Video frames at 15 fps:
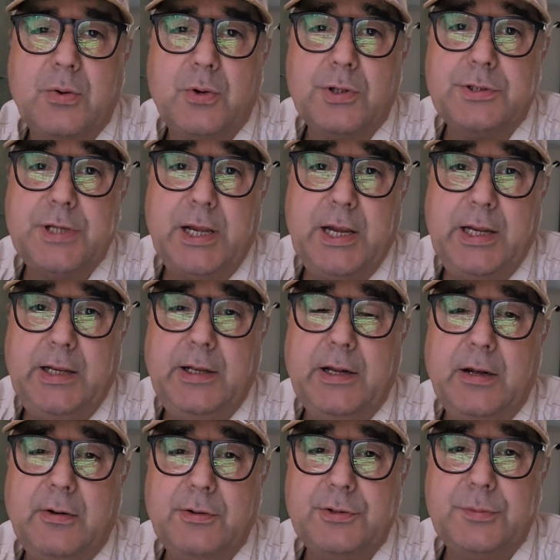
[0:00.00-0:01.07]
cost
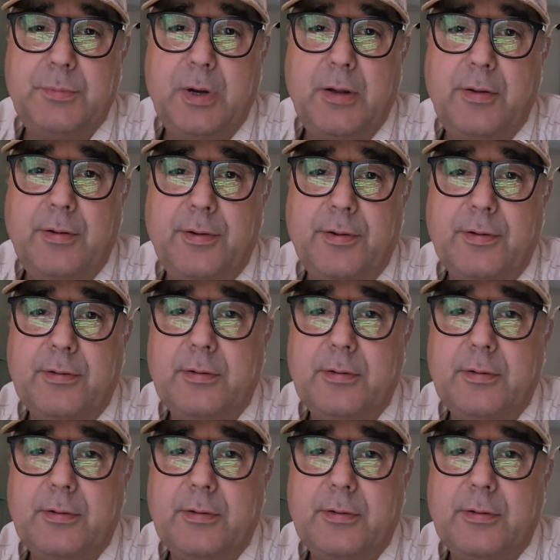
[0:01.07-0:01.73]
$80 a month.